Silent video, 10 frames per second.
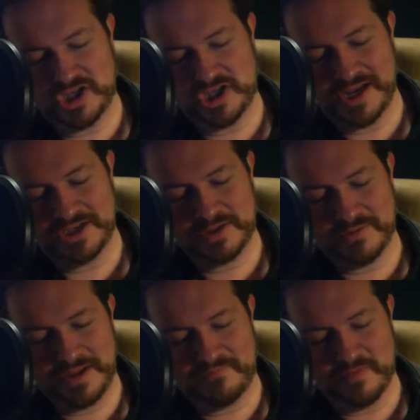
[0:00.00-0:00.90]
changed
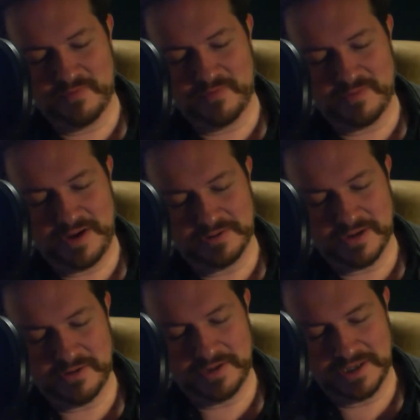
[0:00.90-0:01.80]
from 3 years
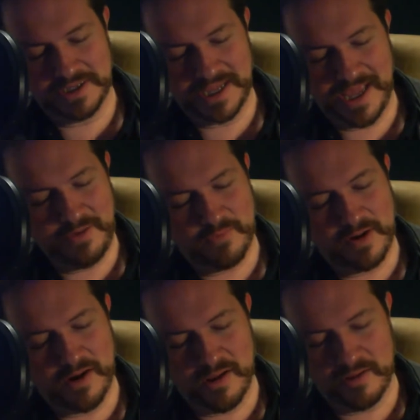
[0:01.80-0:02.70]
ago to today?
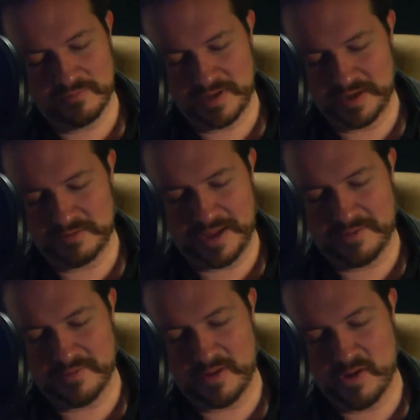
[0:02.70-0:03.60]
We're all
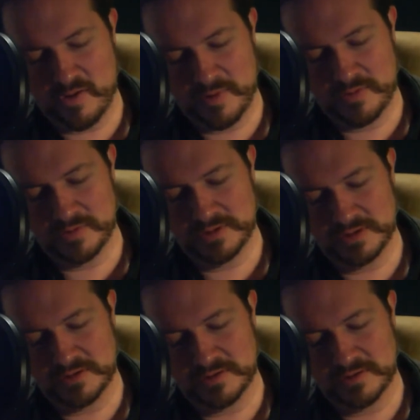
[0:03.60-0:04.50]
like homeowners
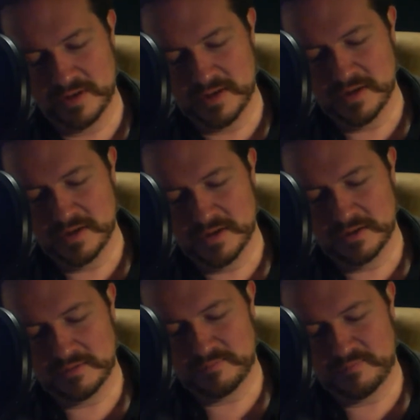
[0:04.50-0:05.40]
and
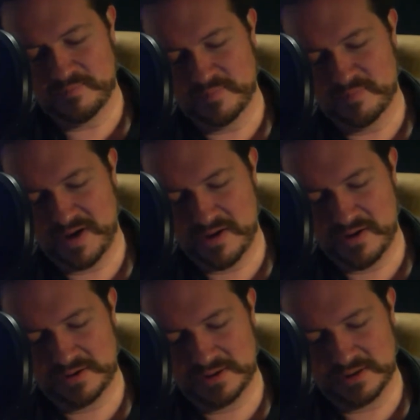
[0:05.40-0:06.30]

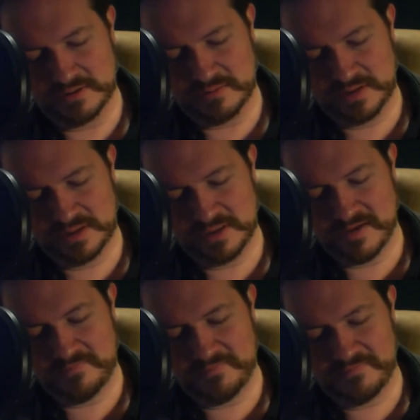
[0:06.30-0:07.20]
parents and
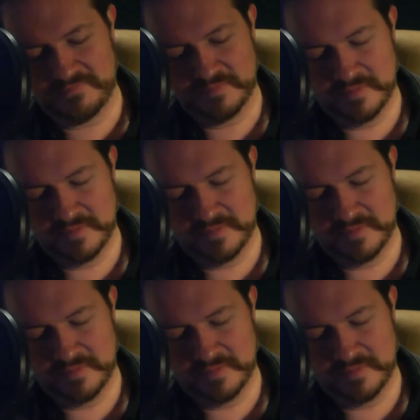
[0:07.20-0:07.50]
stuff.